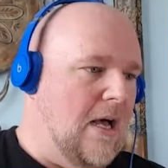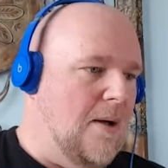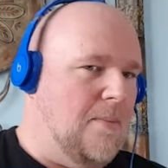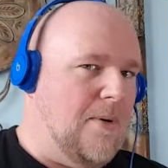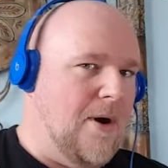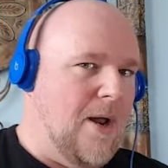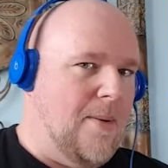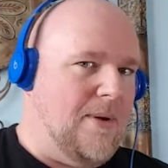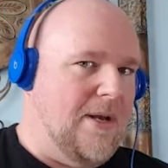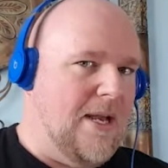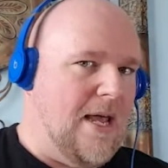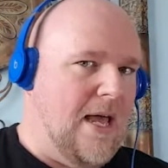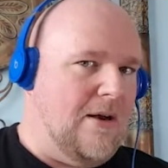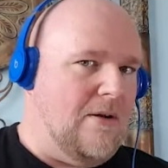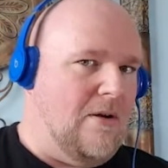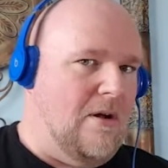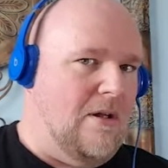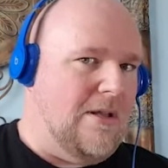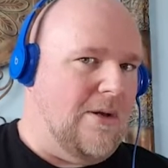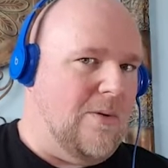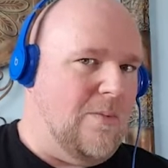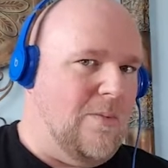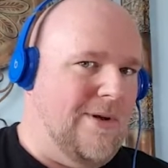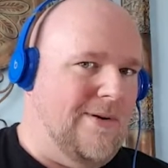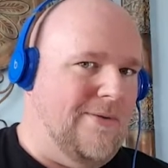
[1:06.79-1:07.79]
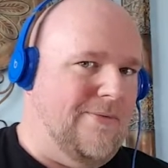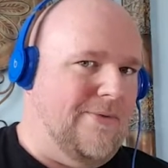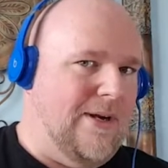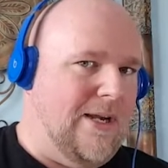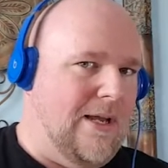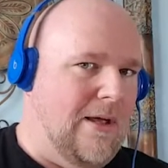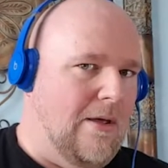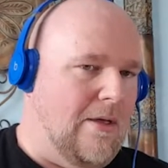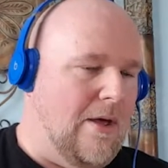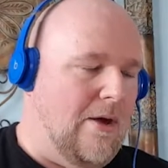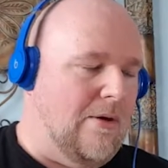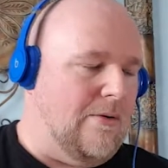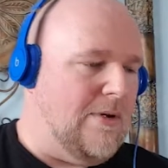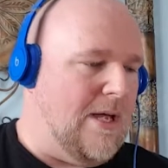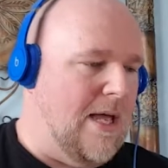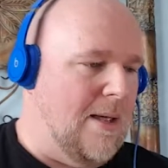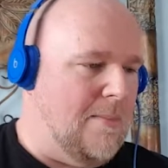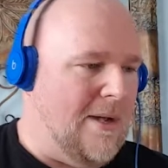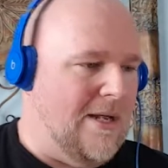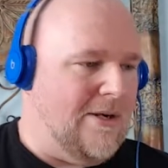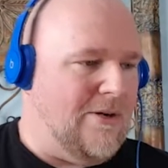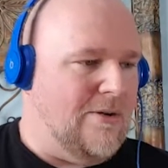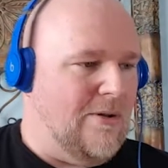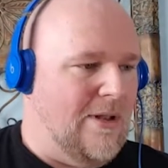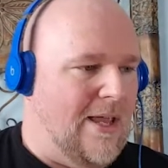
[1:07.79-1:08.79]
Probably not all in one video, though. I
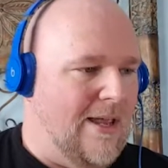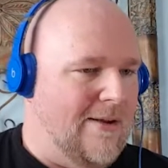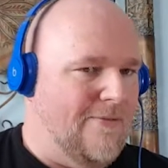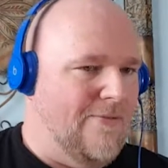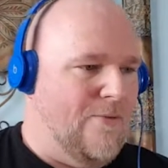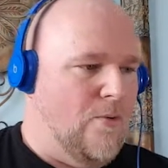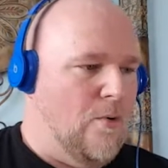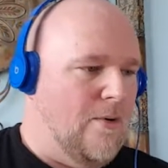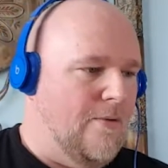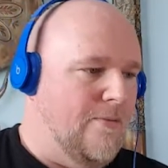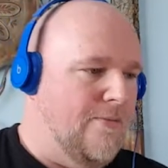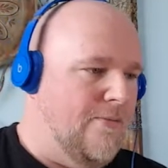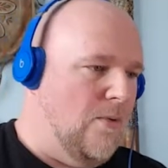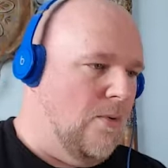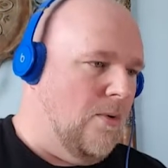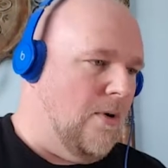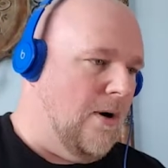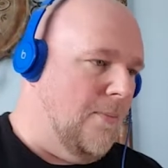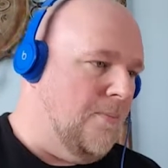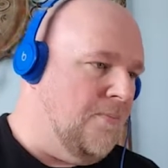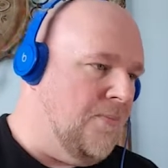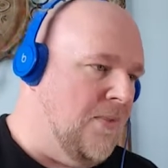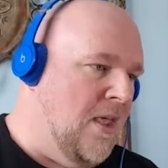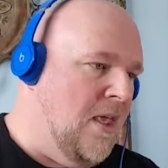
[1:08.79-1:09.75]
might do like 4 and 4.